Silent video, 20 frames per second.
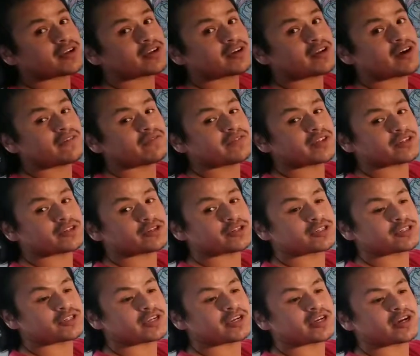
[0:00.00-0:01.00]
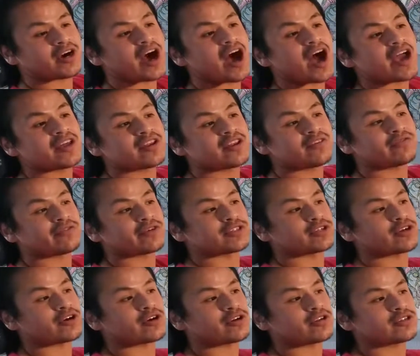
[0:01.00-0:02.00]
enough that you're seeing a high enough
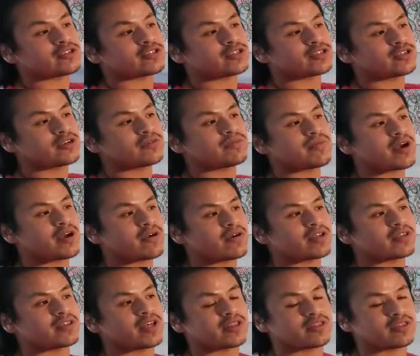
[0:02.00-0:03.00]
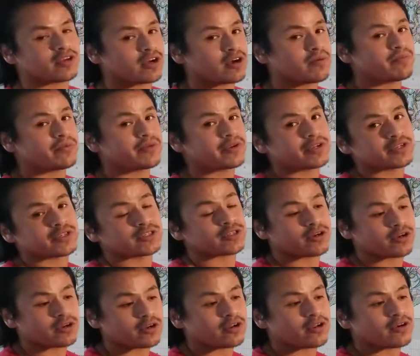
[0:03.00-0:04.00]
return to merit that the company is
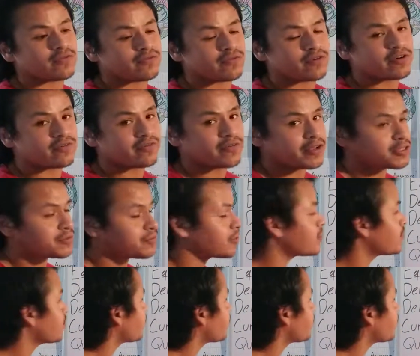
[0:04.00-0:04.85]
good enough for investment.